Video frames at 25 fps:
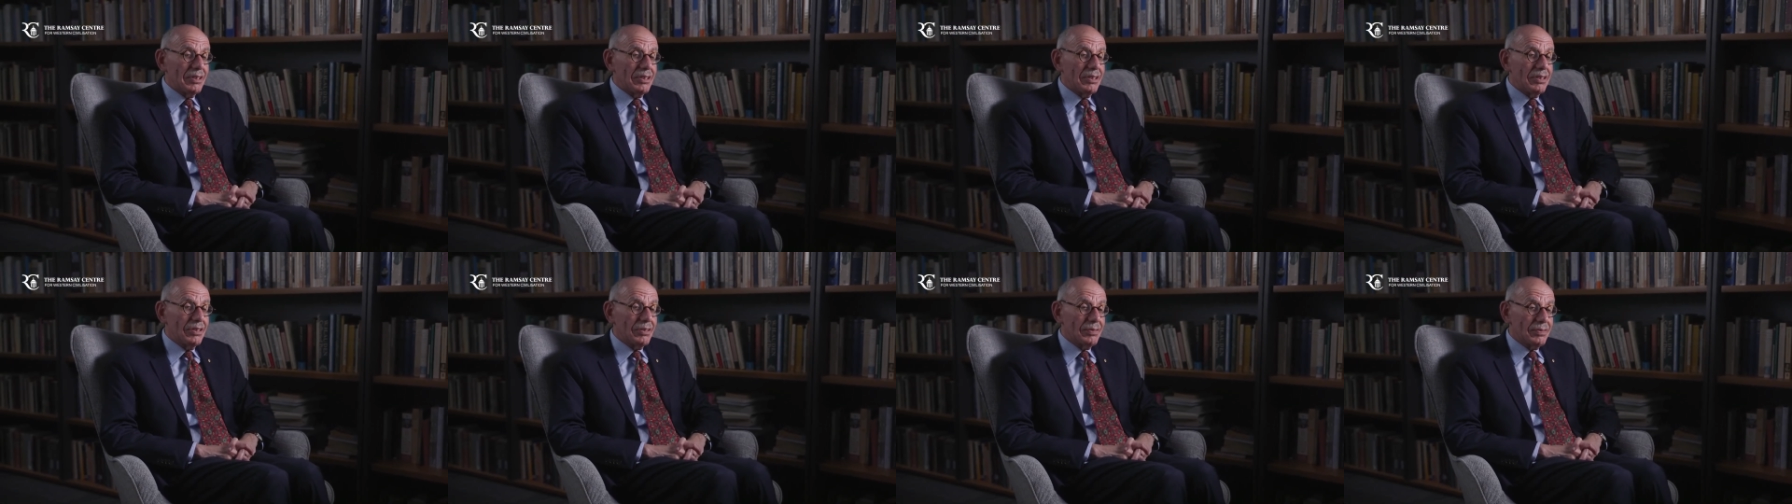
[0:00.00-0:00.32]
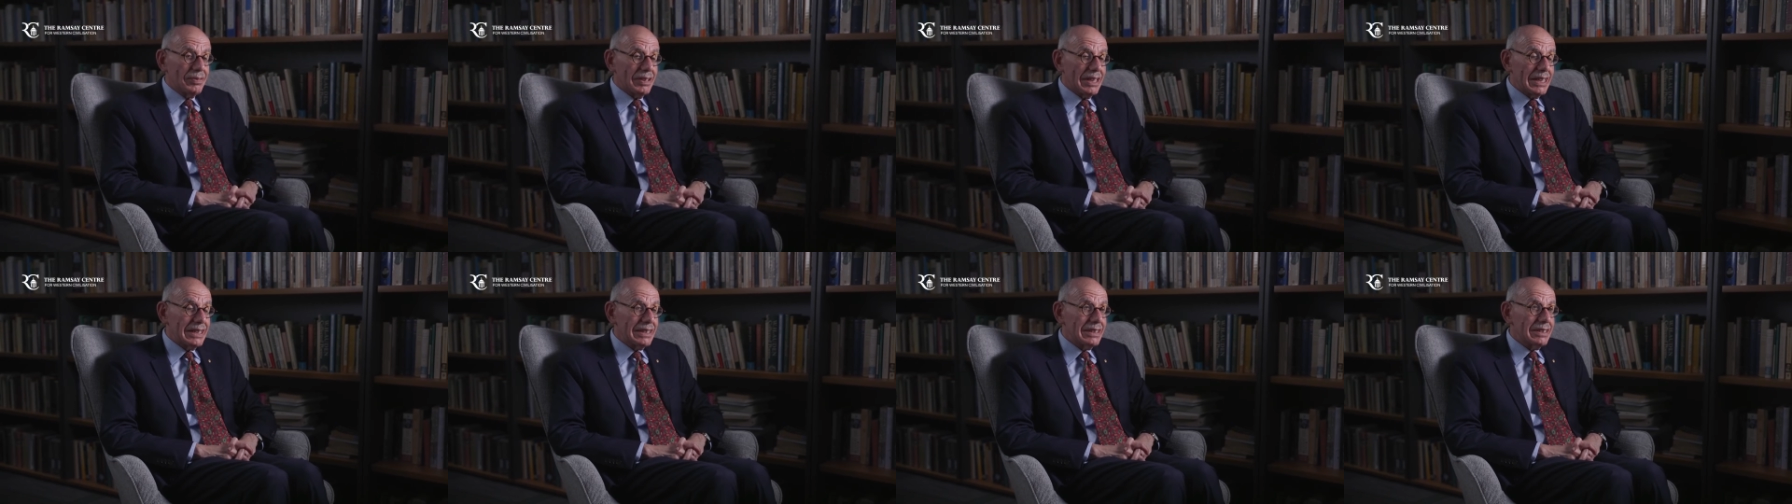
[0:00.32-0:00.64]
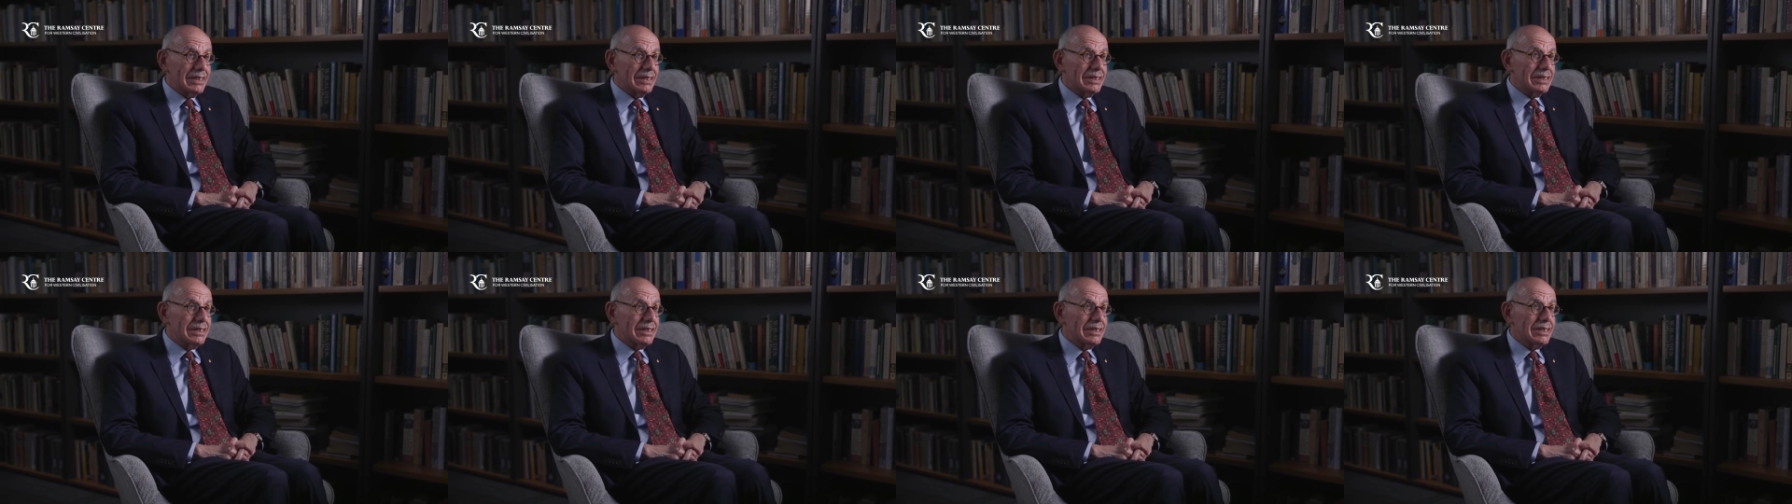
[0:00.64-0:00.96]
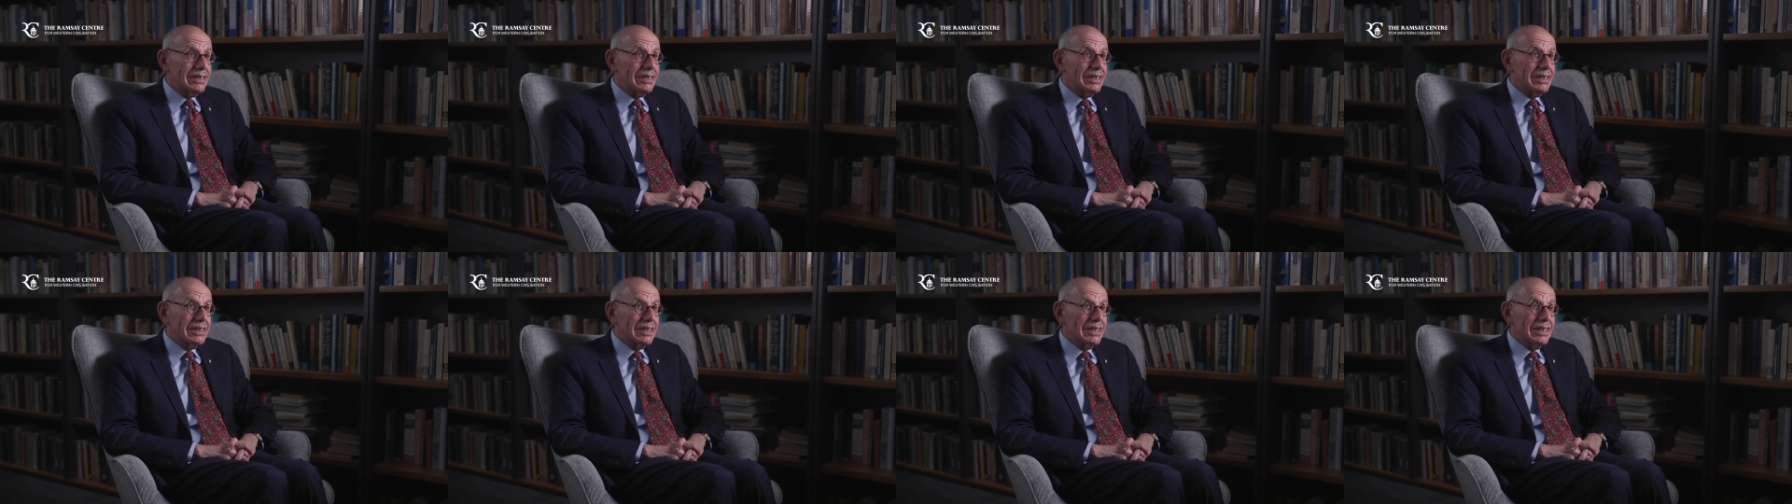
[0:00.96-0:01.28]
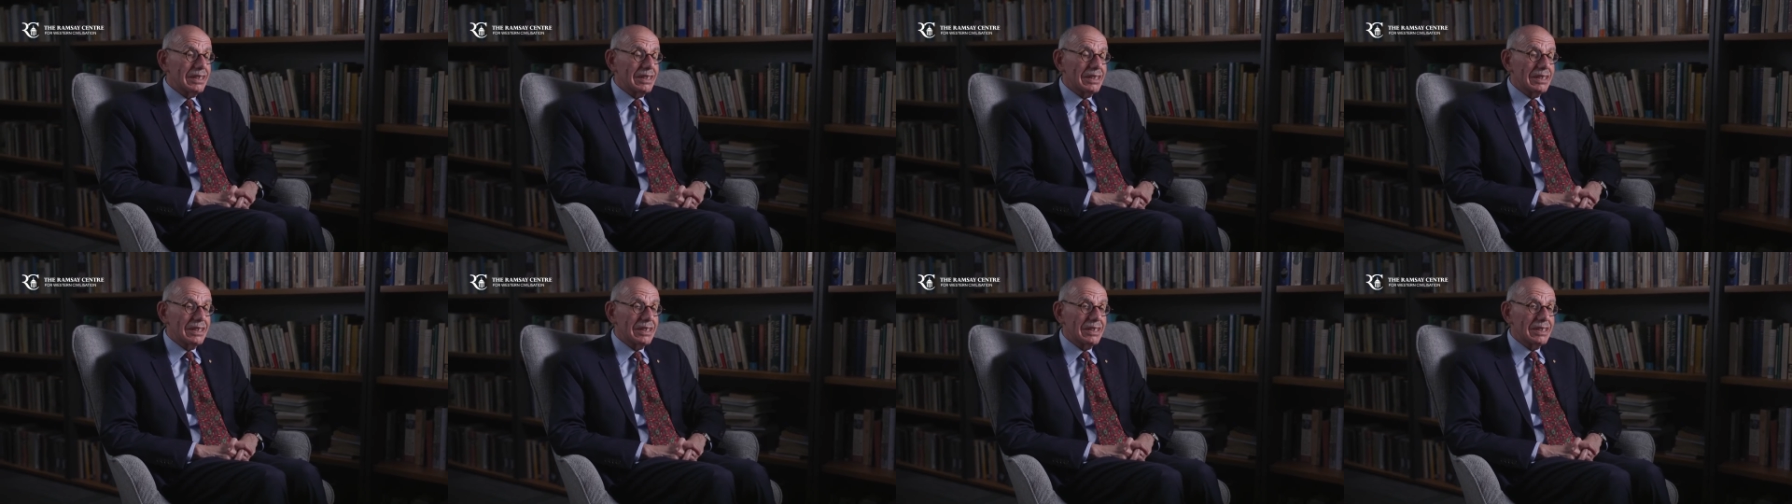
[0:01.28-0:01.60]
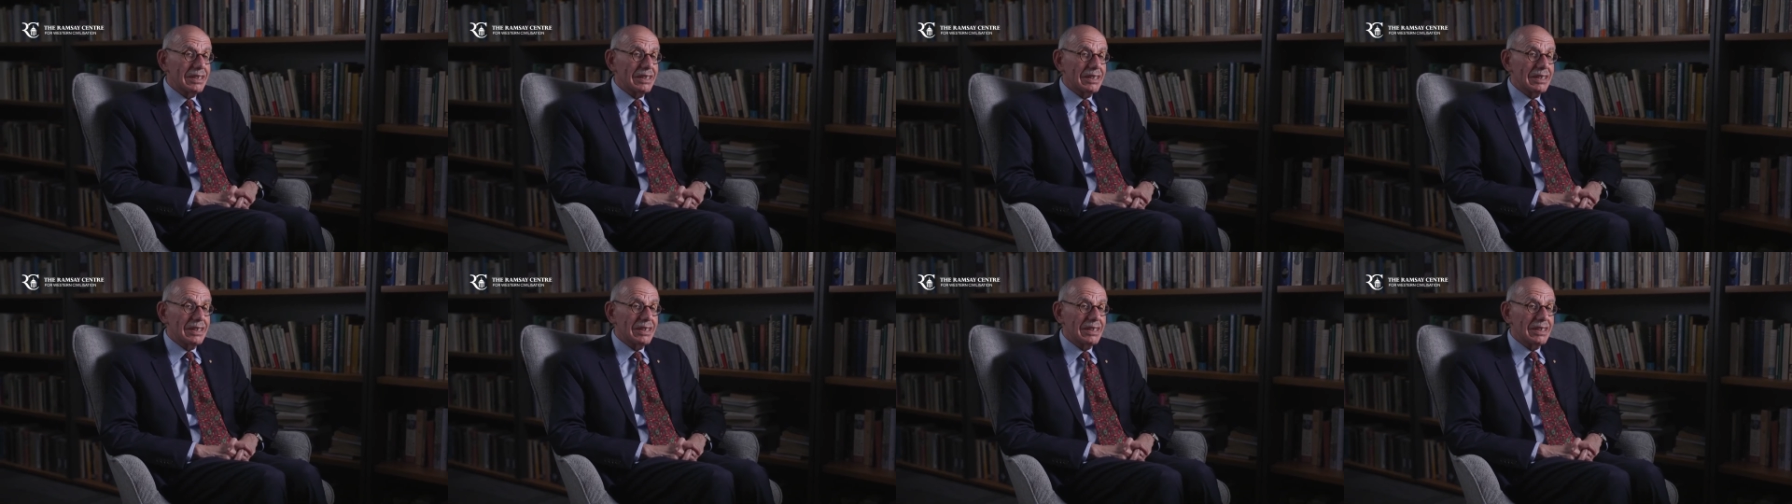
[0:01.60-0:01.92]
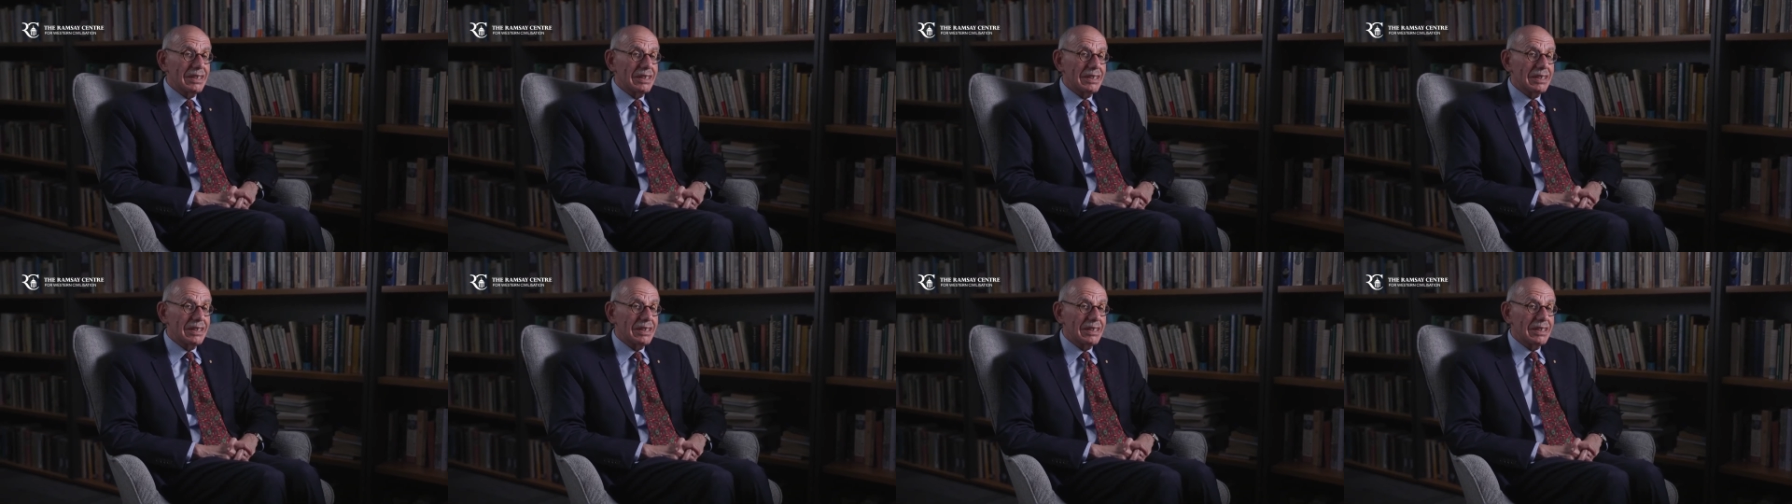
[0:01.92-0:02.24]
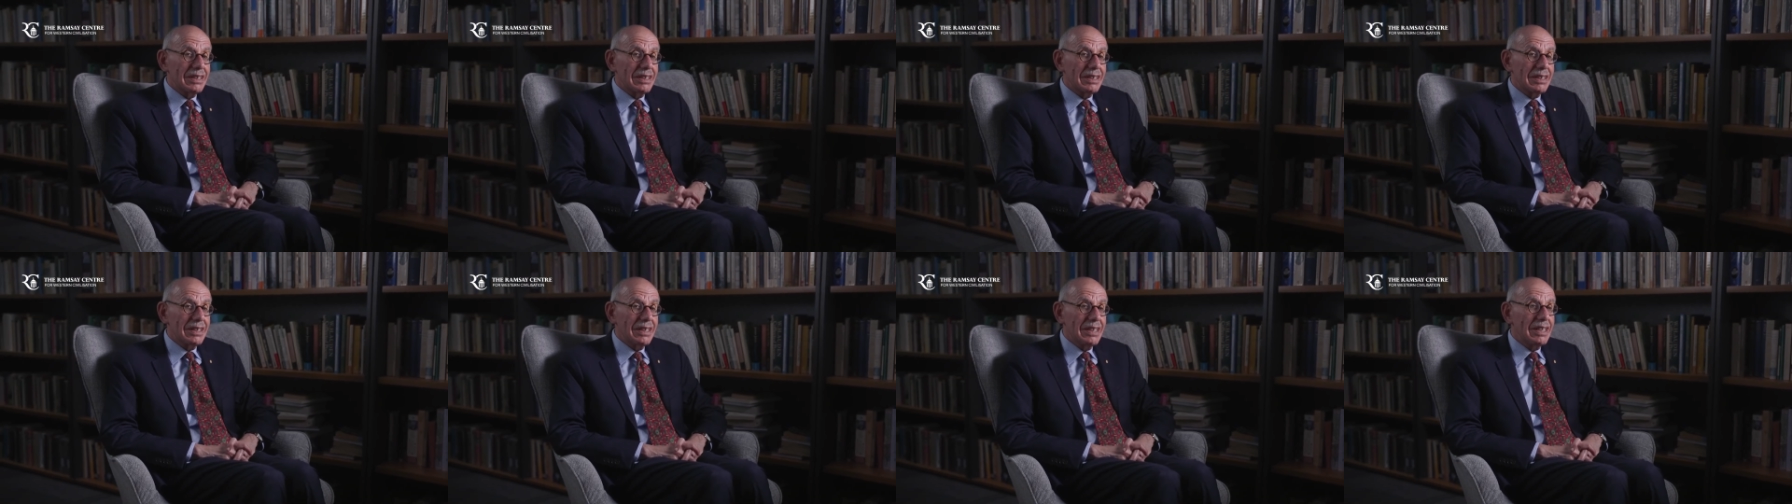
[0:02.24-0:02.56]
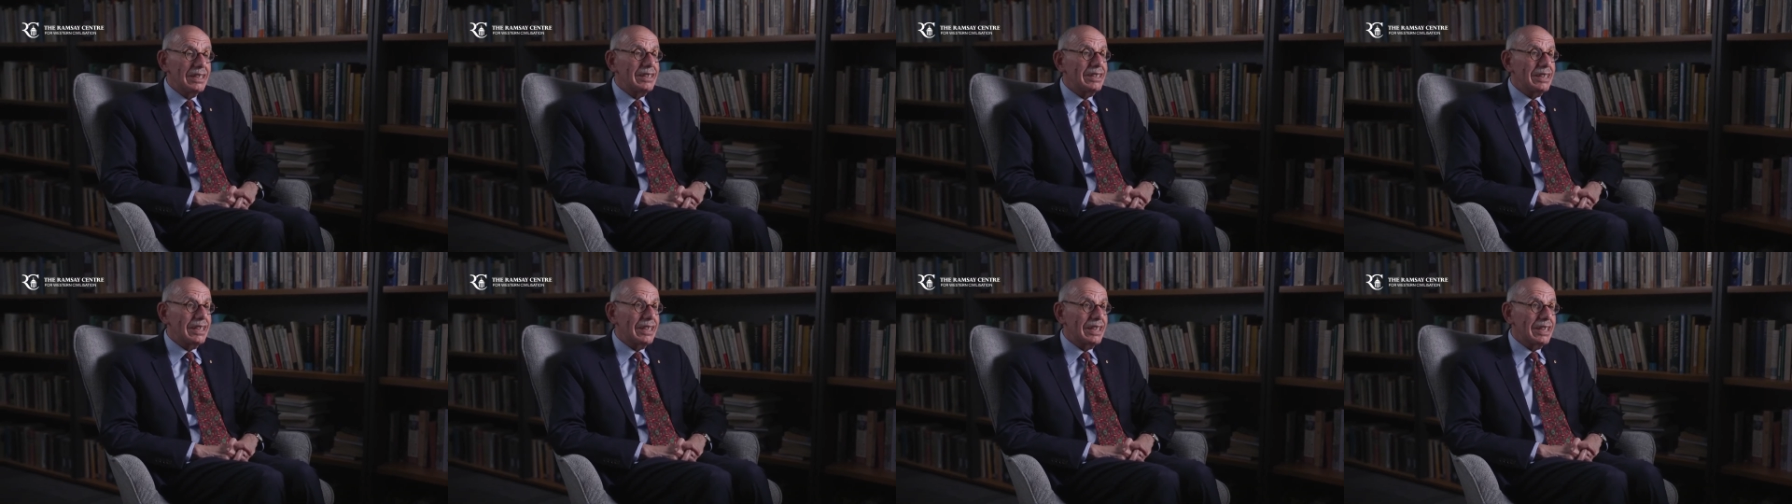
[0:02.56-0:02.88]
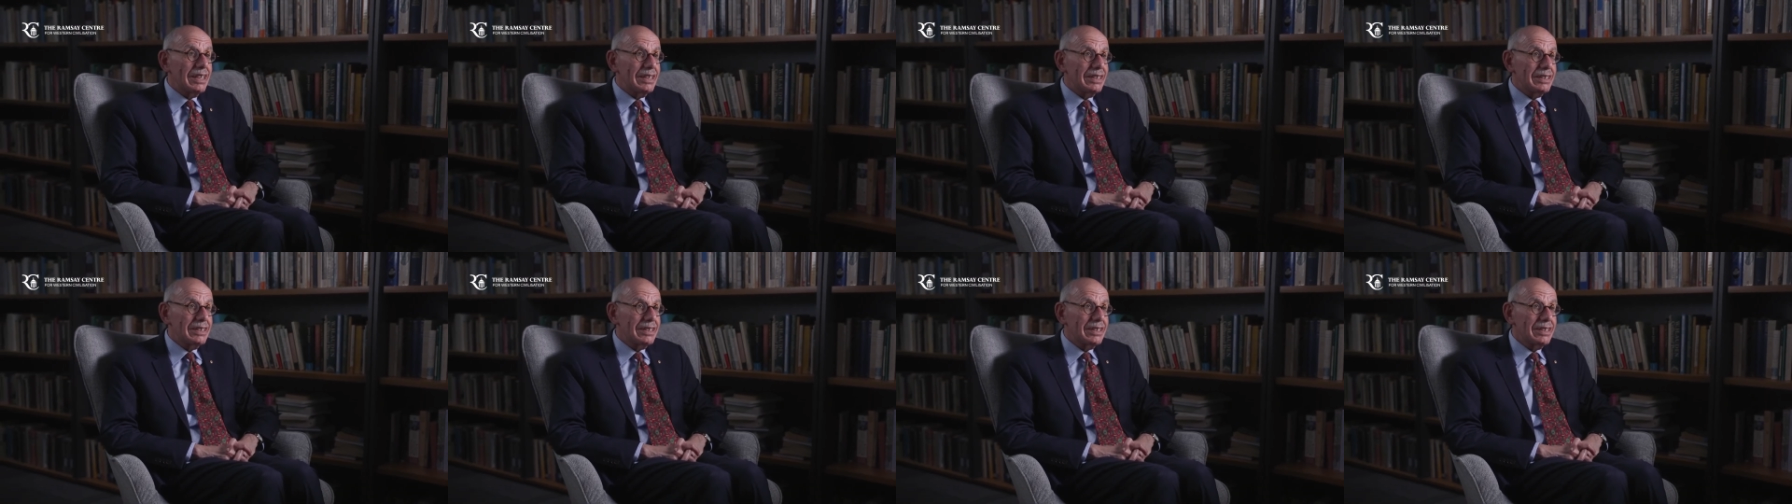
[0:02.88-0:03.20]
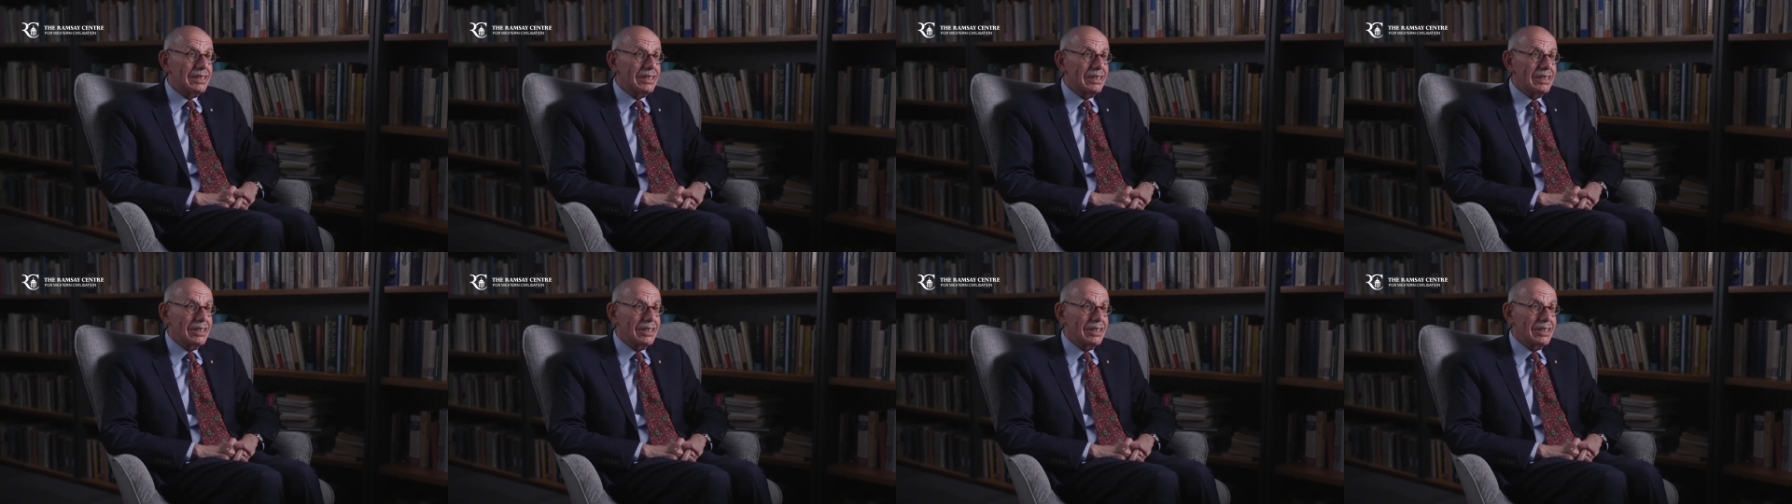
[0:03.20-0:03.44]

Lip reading: you'll find it, in the end,